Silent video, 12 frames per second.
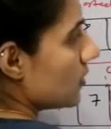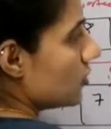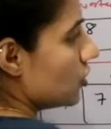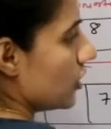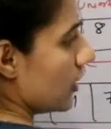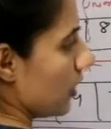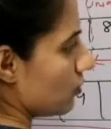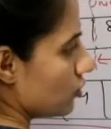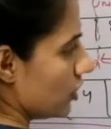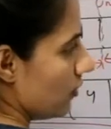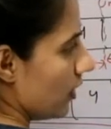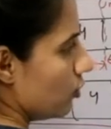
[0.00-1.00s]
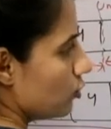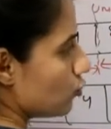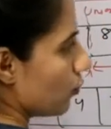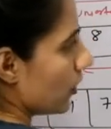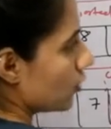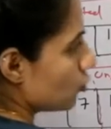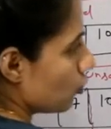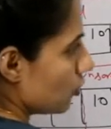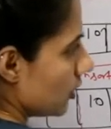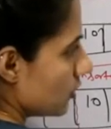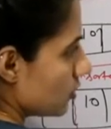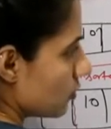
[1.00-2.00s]
j, now j value is 1, so
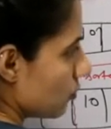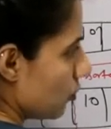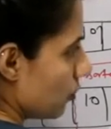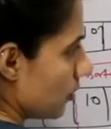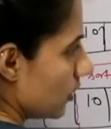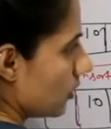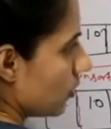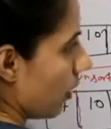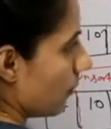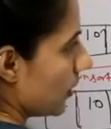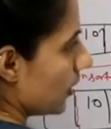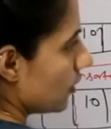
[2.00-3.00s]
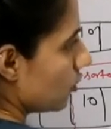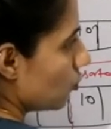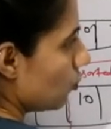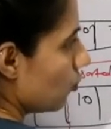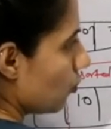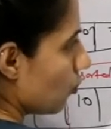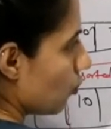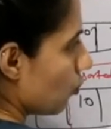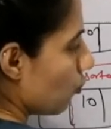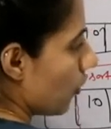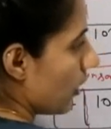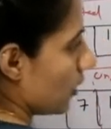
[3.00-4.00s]
this would be updated to
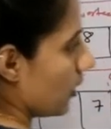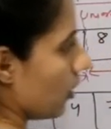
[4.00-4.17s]
1.